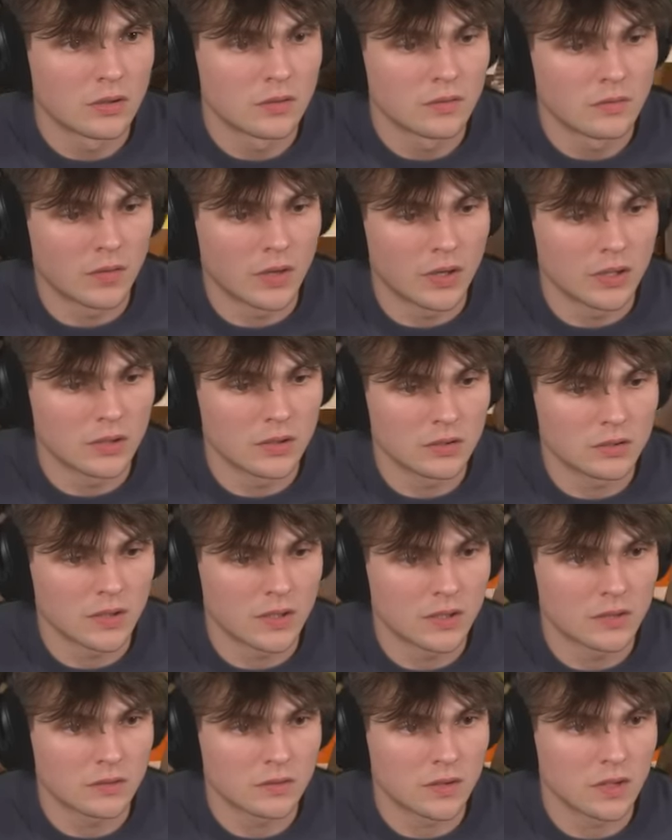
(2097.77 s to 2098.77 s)
Right.
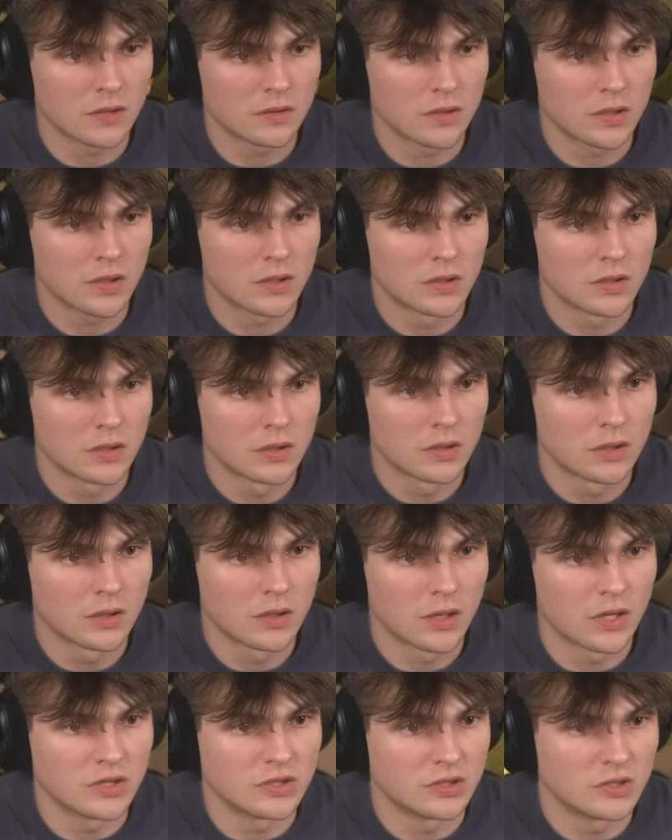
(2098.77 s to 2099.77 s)
Okay. Okay. Okay.
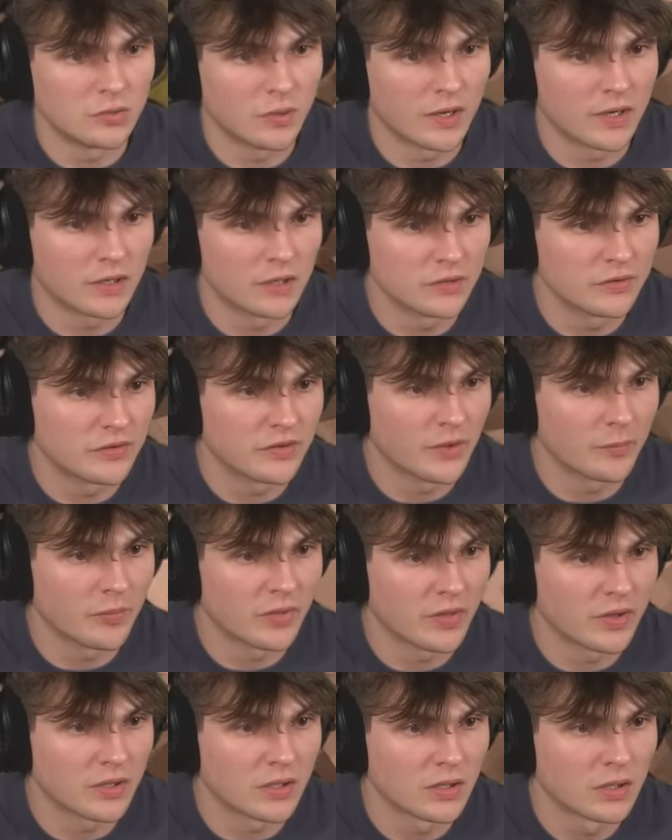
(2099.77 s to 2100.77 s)
I knew I heard
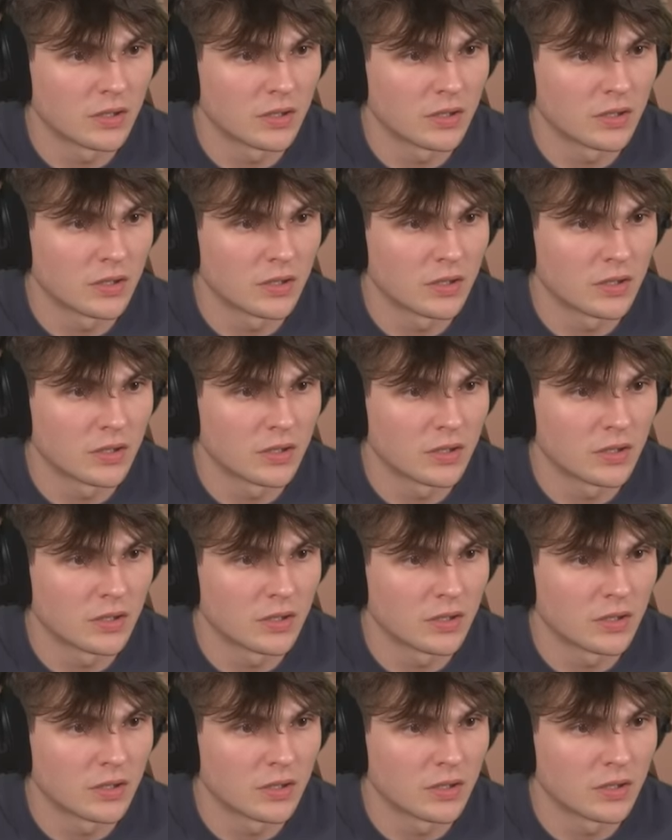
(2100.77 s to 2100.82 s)
something.